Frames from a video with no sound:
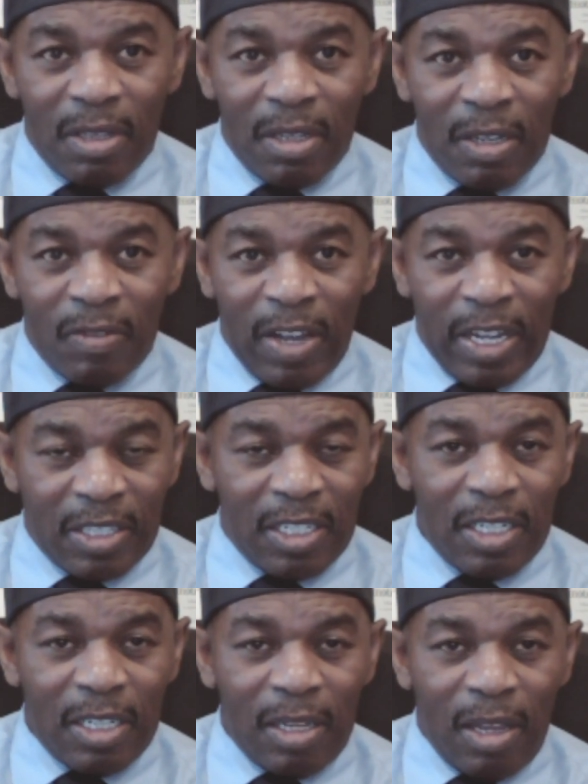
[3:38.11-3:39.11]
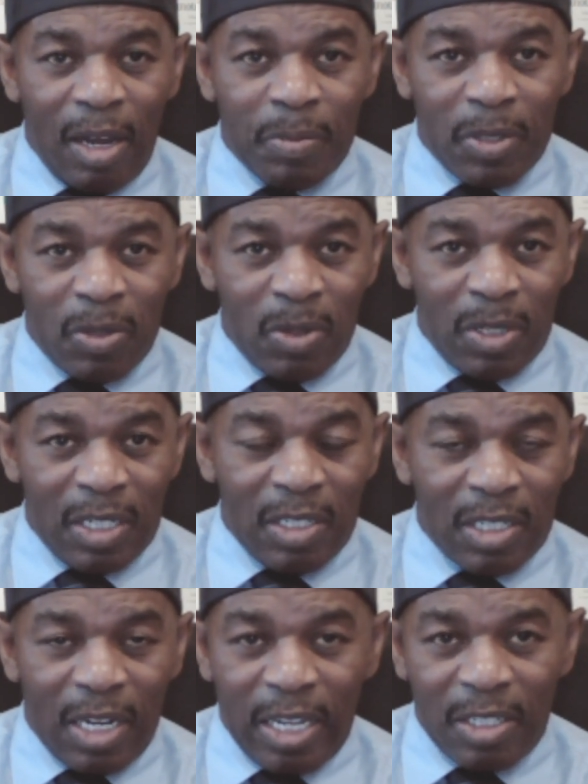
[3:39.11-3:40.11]
of IT opportunities
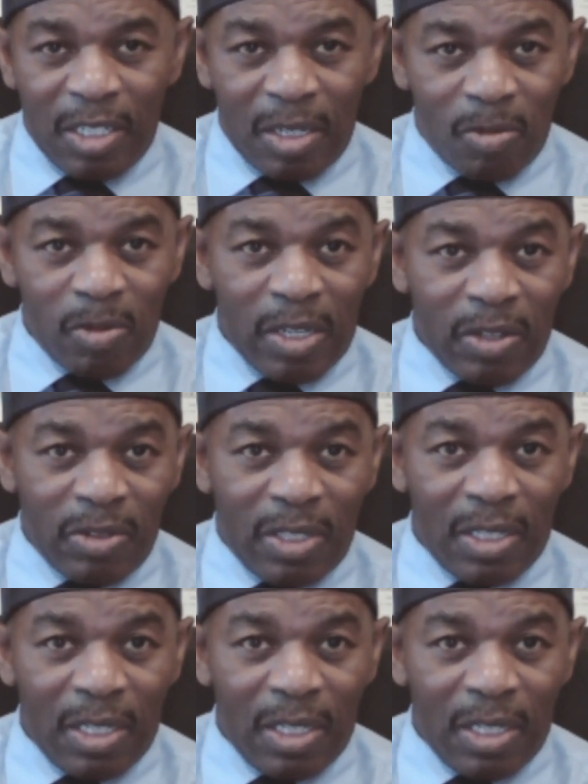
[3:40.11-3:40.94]
and IT careers.